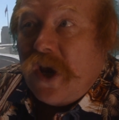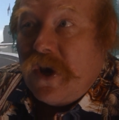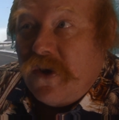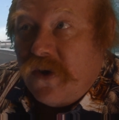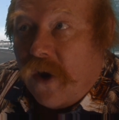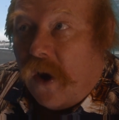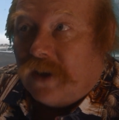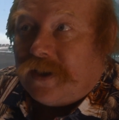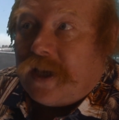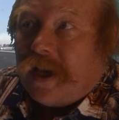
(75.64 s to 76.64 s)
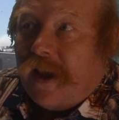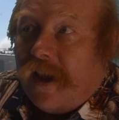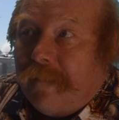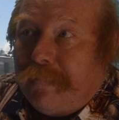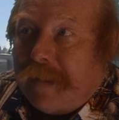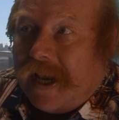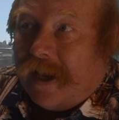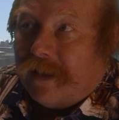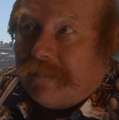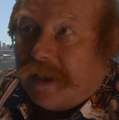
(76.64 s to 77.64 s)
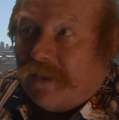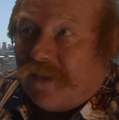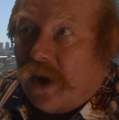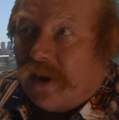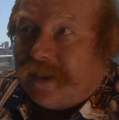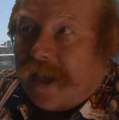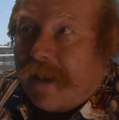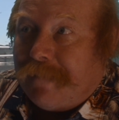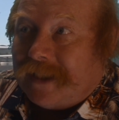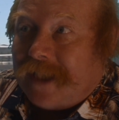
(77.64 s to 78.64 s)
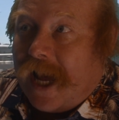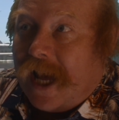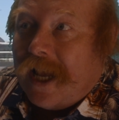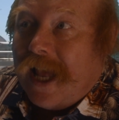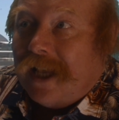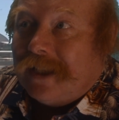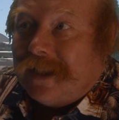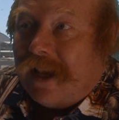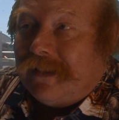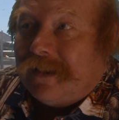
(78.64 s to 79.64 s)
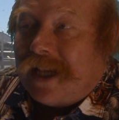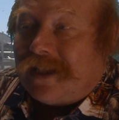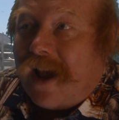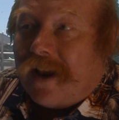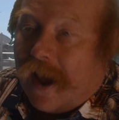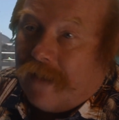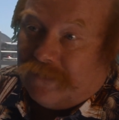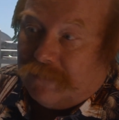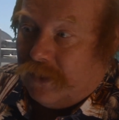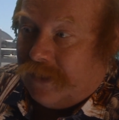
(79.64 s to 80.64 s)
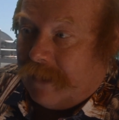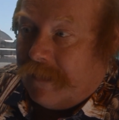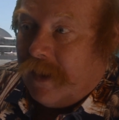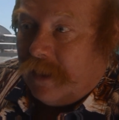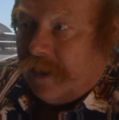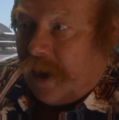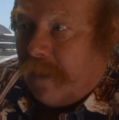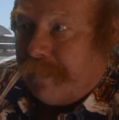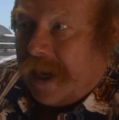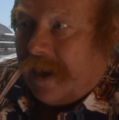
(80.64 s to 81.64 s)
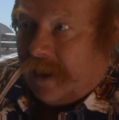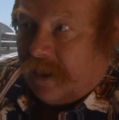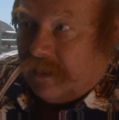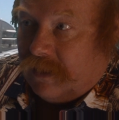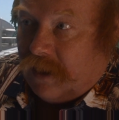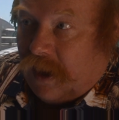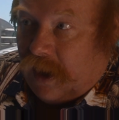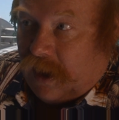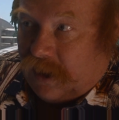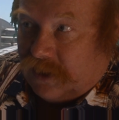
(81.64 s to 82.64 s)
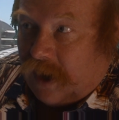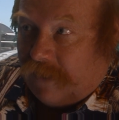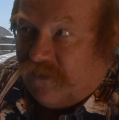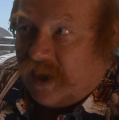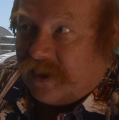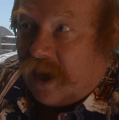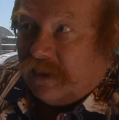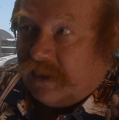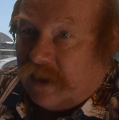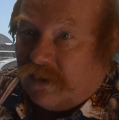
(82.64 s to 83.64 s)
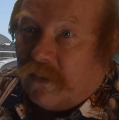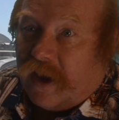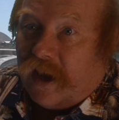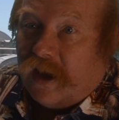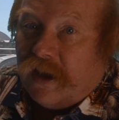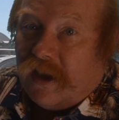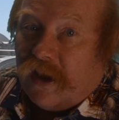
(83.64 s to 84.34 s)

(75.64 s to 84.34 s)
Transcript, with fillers: not being in the middle of a hot day, but uh, le- less uncomfortable than you know being in tight flesh-coloured underwear